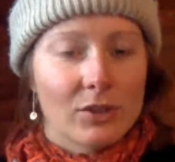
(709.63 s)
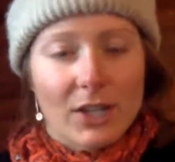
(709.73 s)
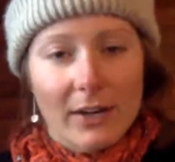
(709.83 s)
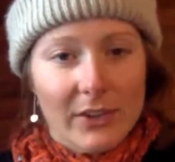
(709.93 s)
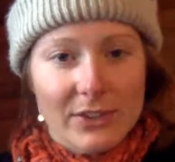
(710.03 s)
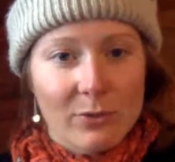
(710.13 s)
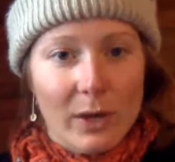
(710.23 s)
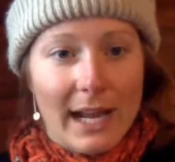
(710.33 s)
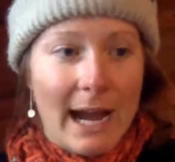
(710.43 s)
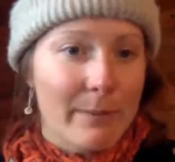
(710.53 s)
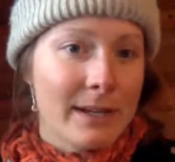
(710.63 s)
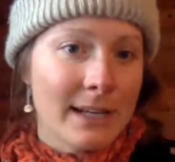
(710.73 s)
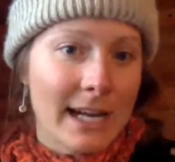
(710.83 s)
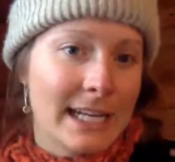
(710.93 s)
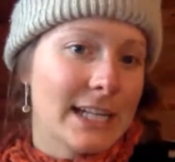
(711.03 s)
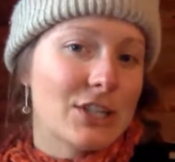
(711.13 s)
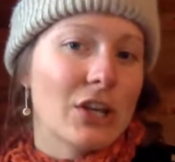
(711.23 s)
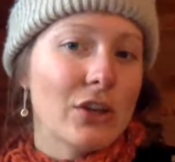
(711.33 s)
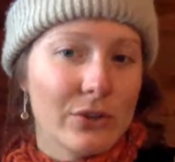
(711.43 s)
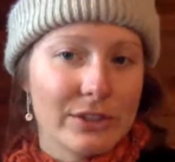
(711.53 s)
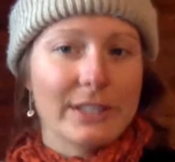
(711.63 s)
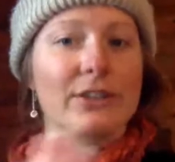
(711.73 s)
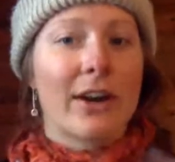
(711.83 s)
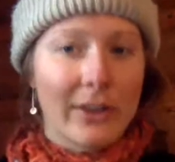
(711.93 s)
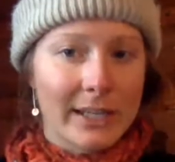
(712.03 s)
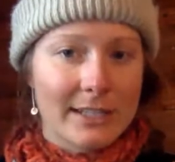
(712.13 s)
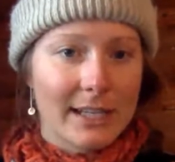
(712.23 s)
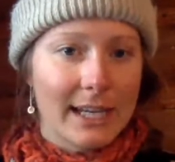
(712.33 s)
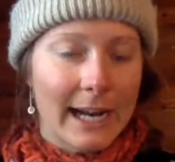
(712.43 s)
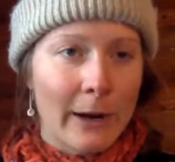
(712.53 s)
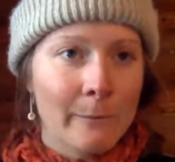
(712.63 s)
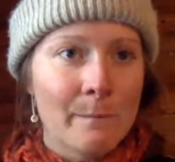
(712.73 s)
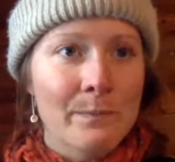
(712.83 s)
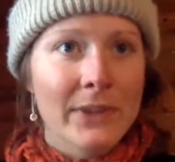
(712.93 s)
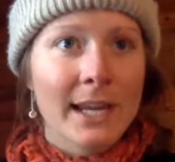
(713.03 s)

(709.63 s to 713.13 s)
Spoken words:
Regardless of what happened, I needed to use the adrenaline to get out.